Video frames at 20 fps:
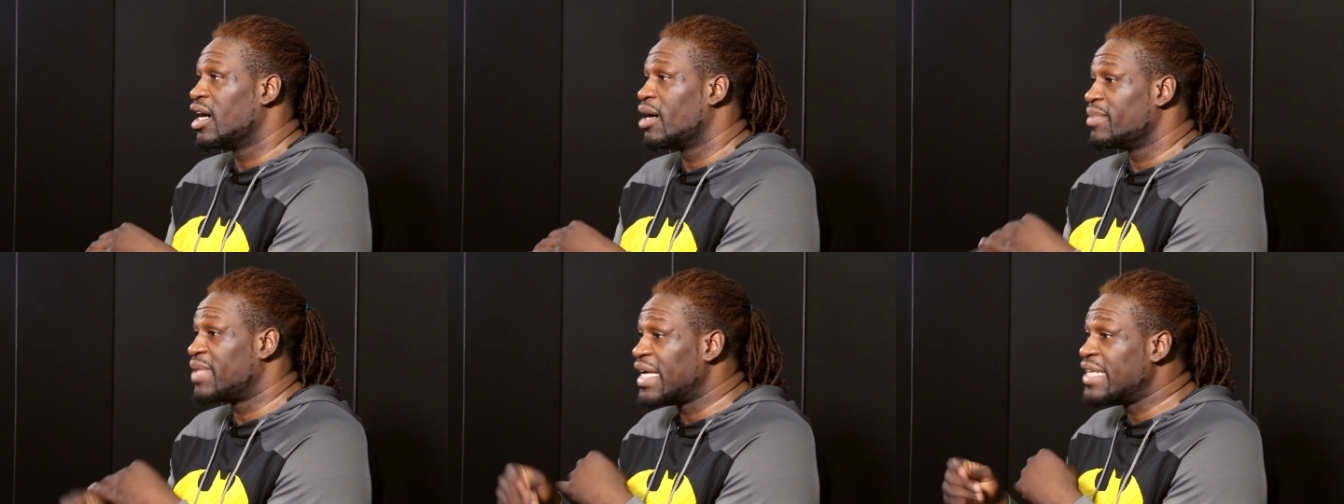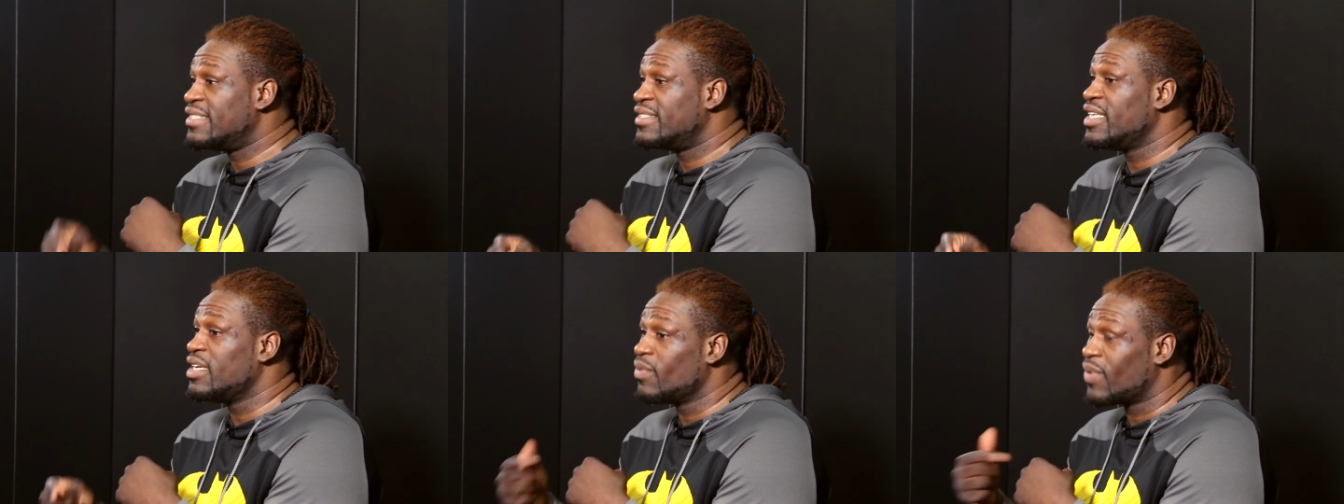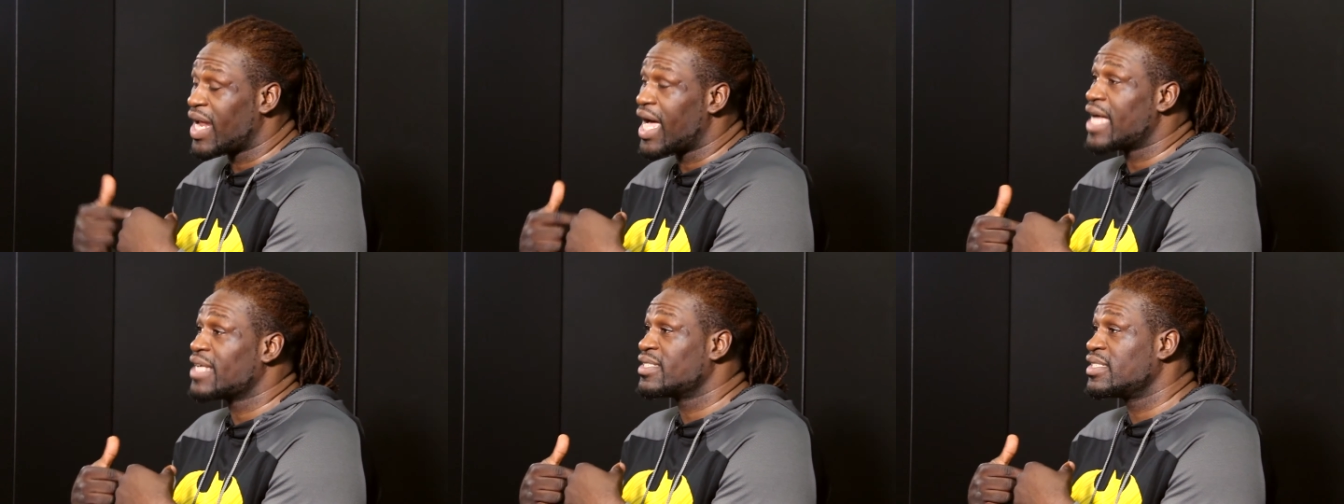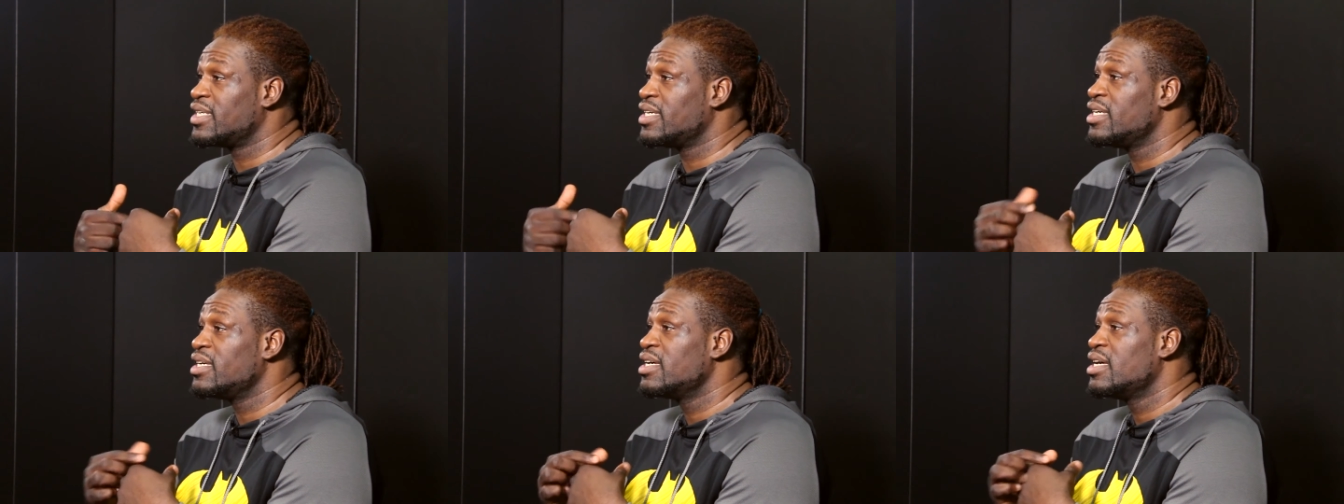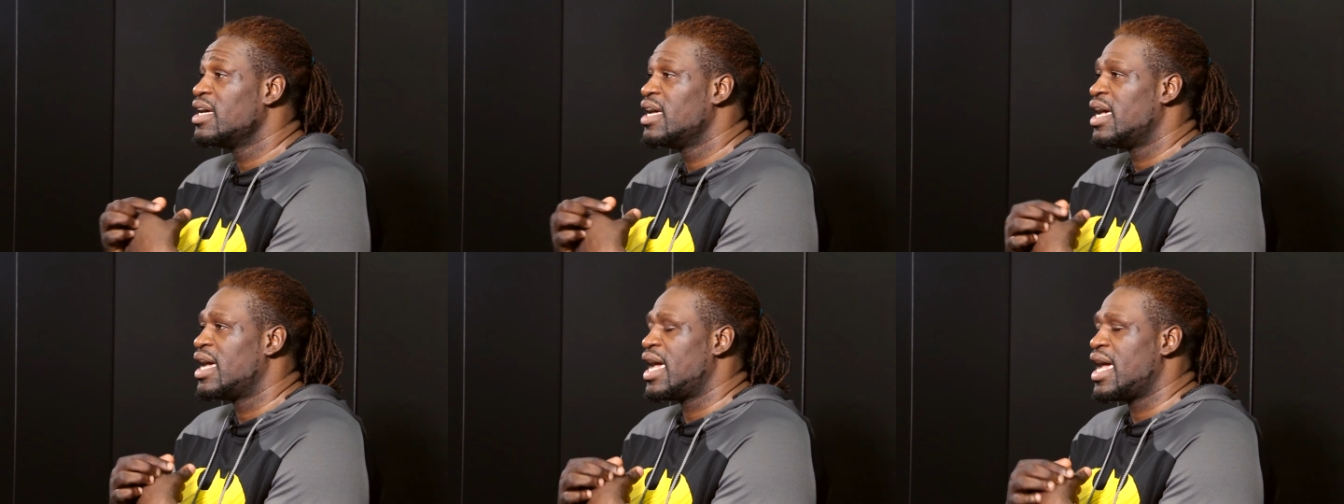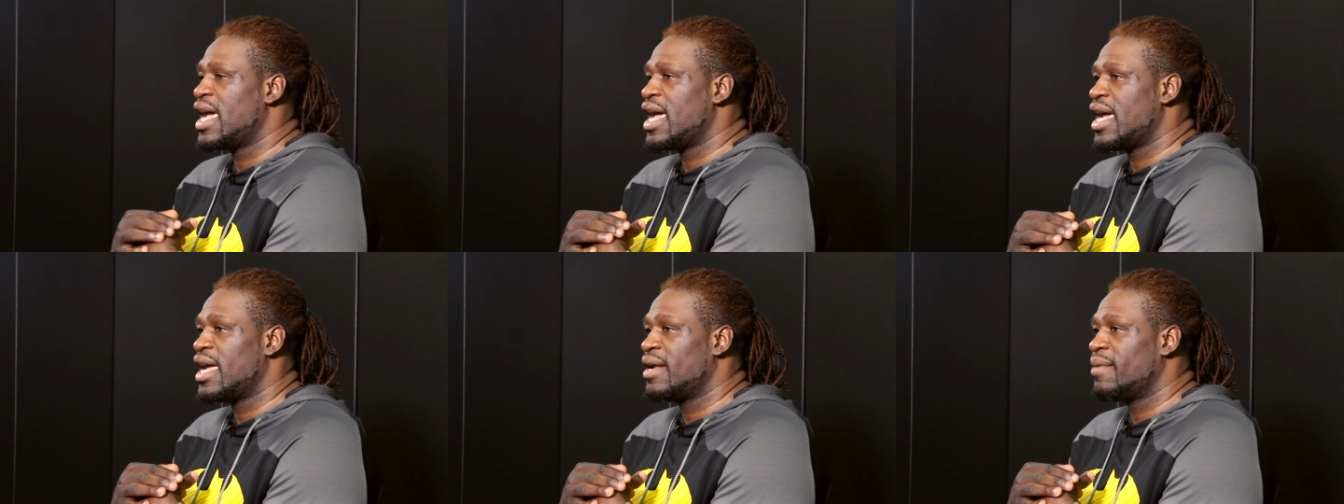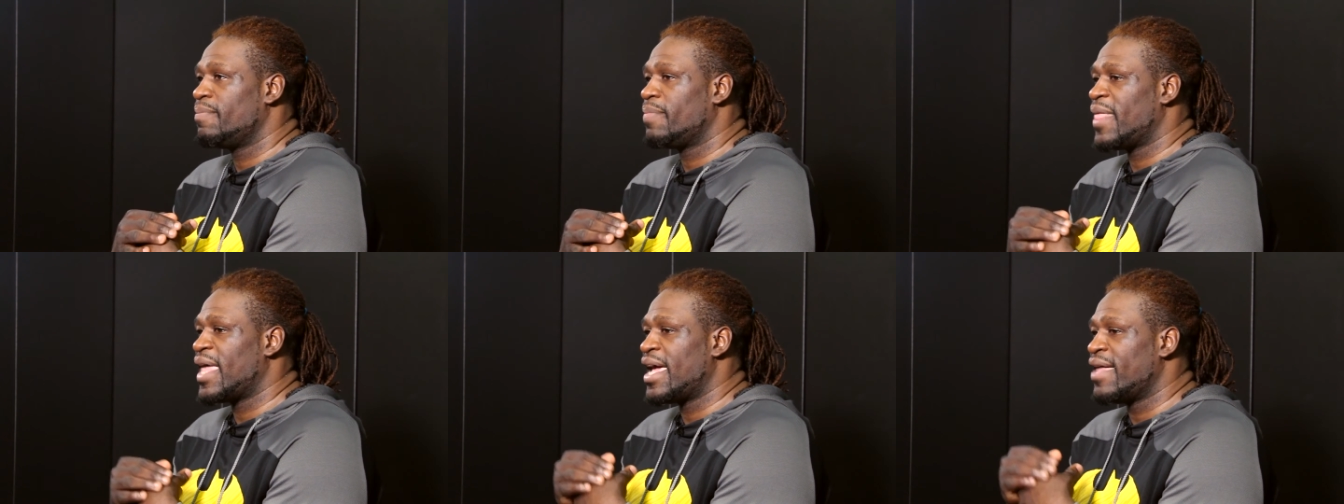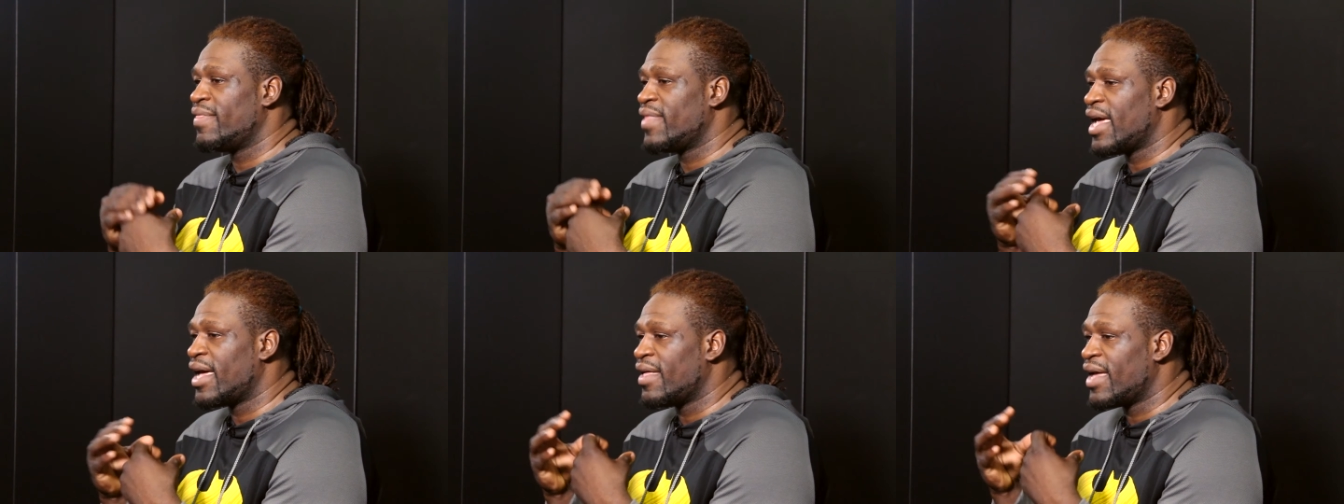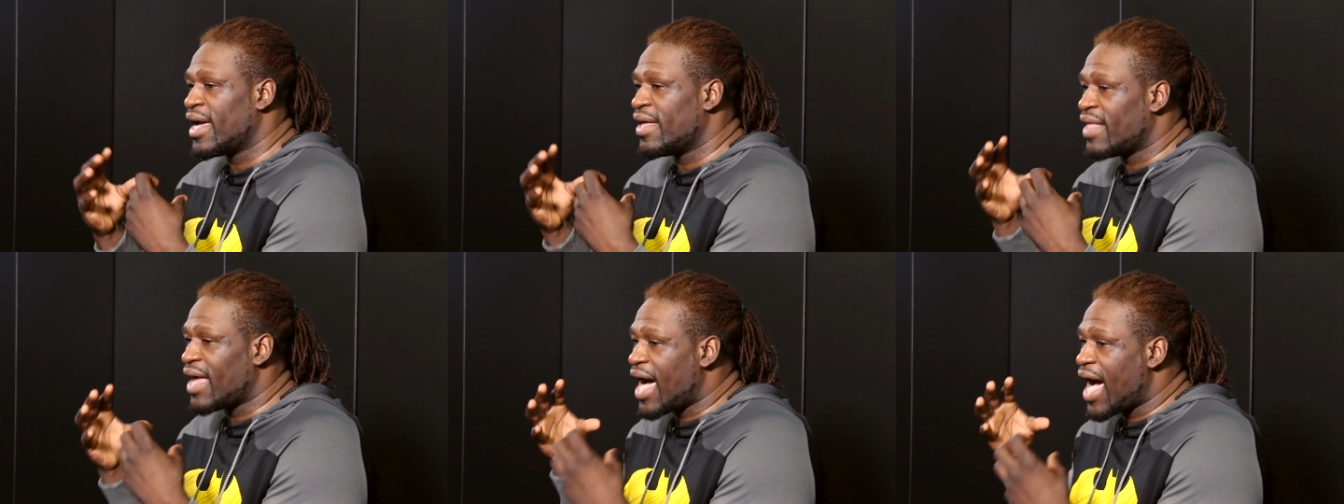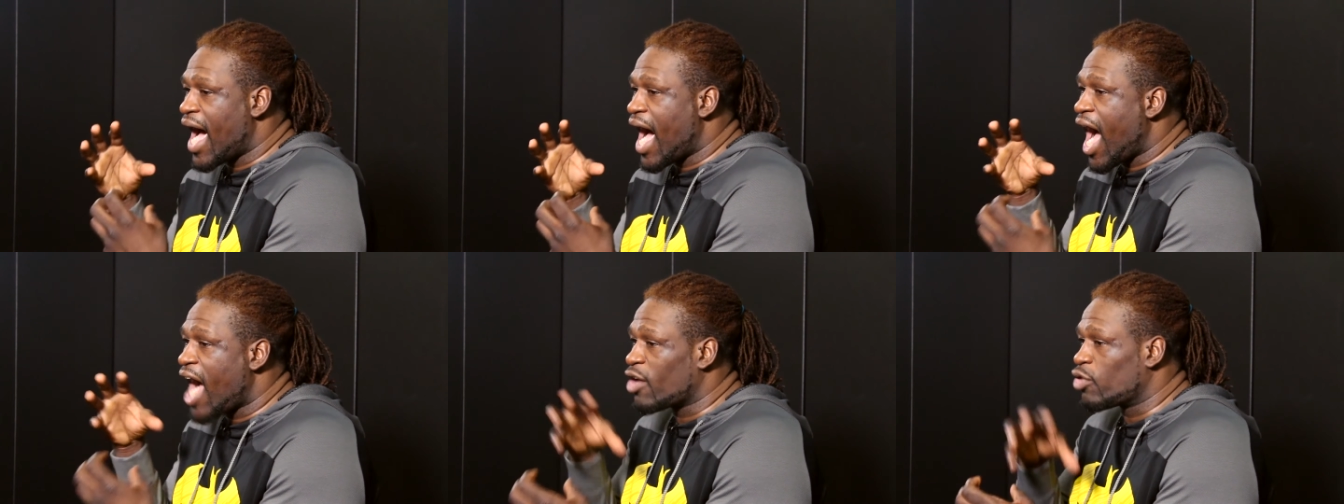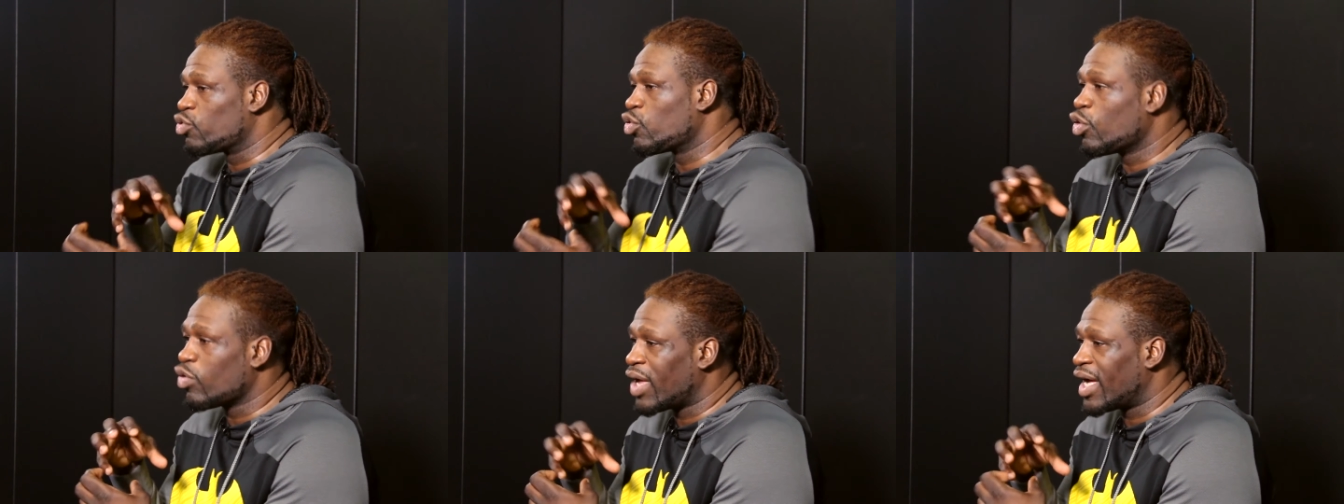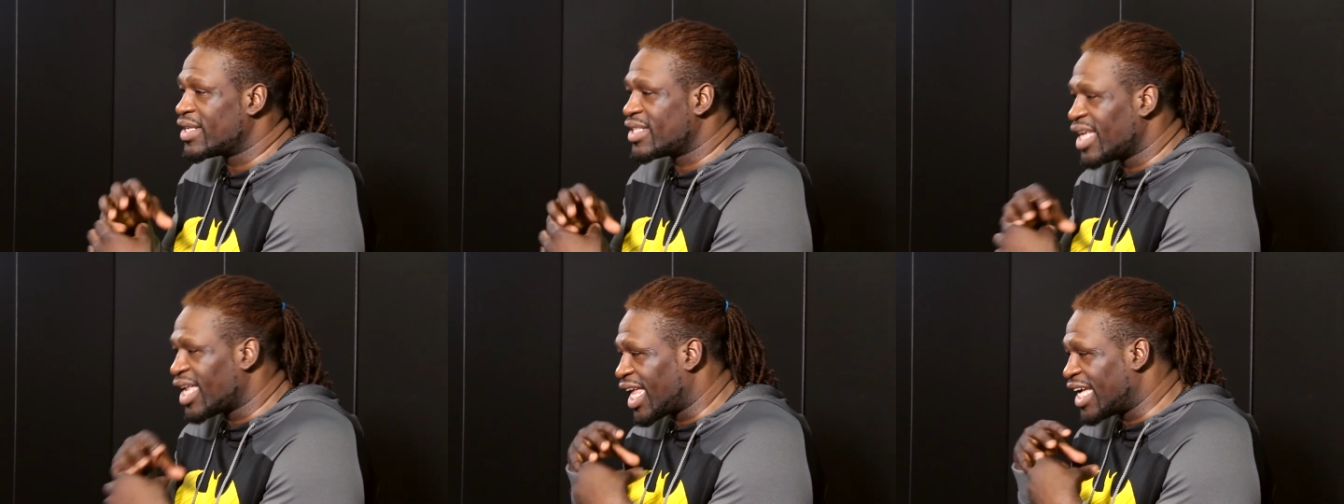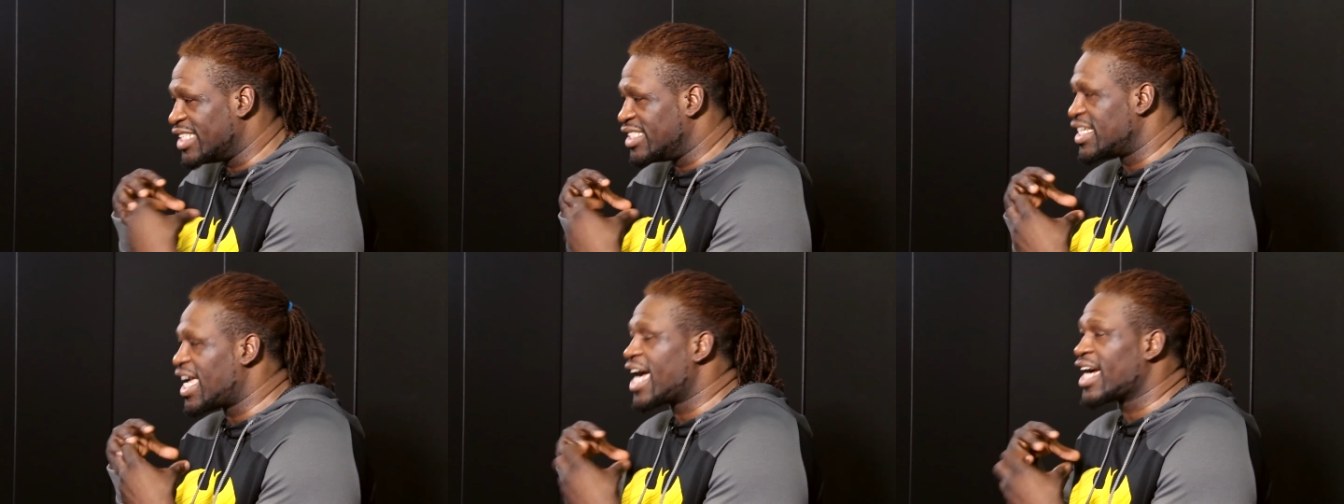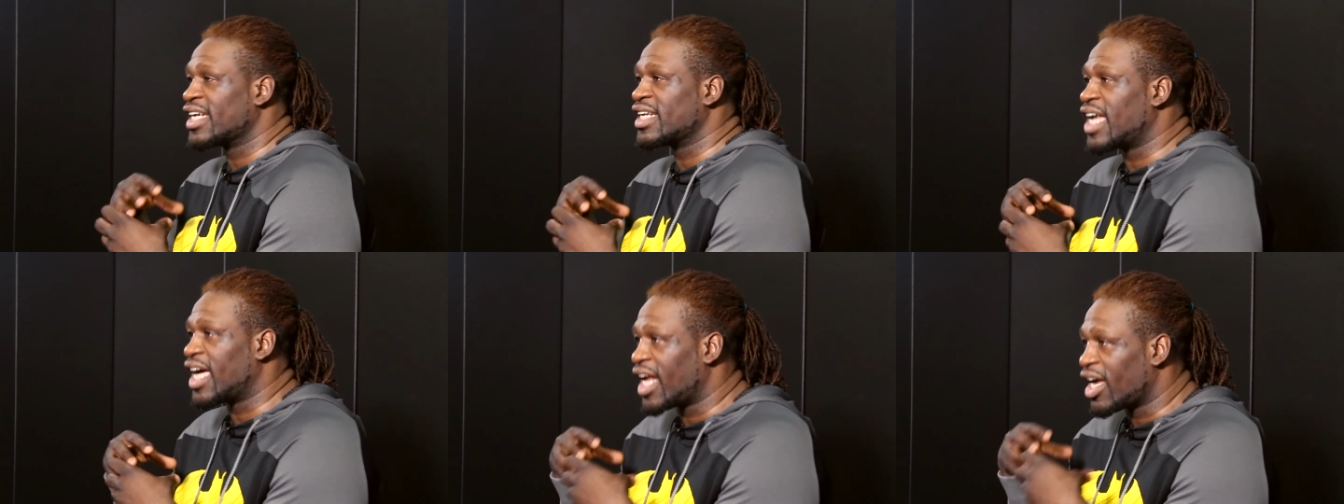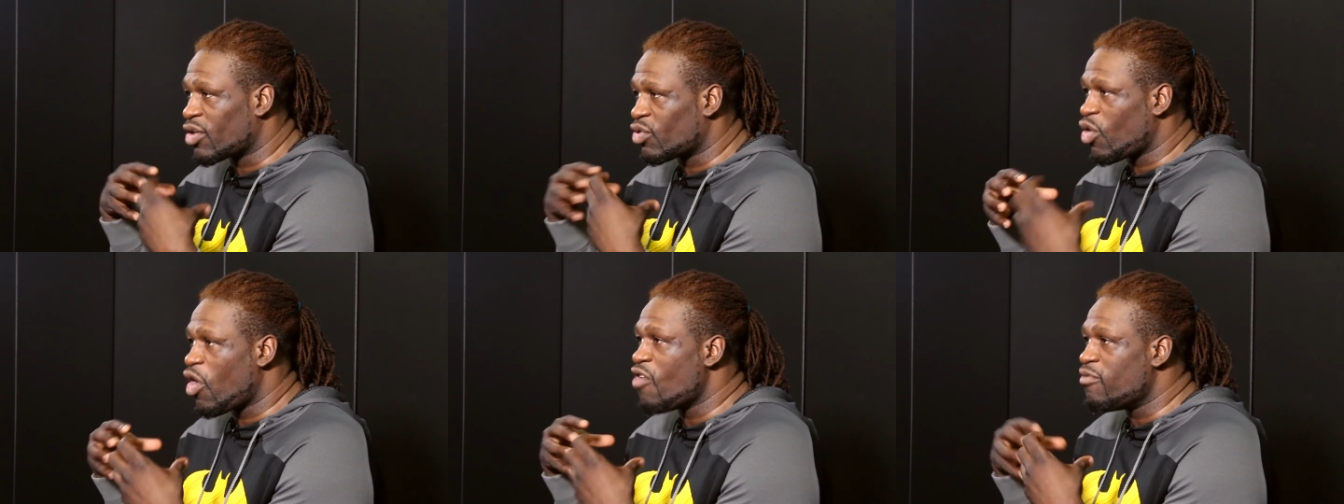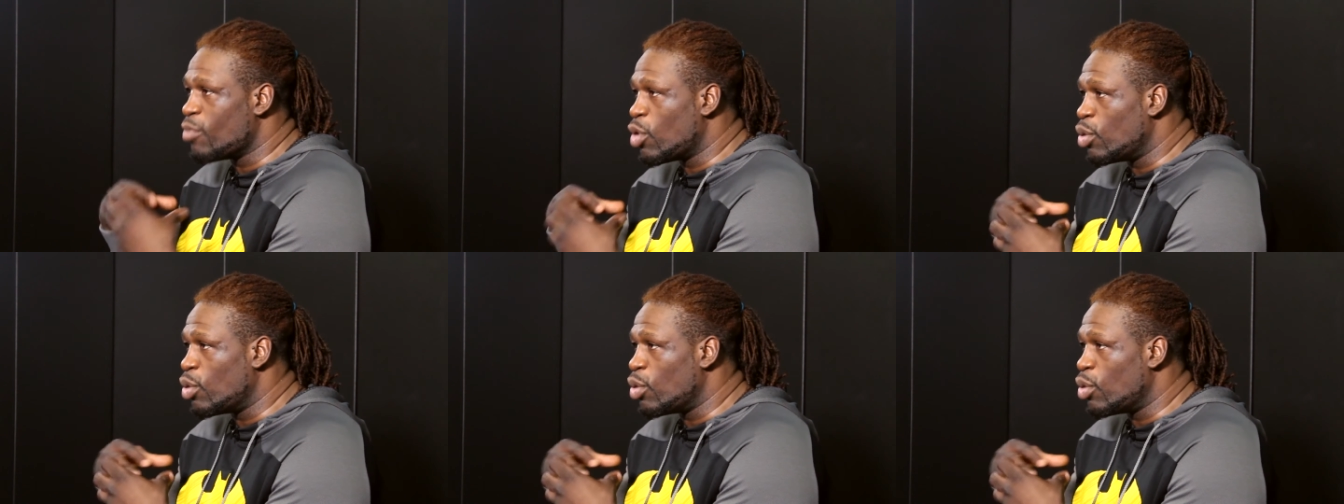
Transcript: They see what I see, and I grow like that, like Juggernaut. I grow off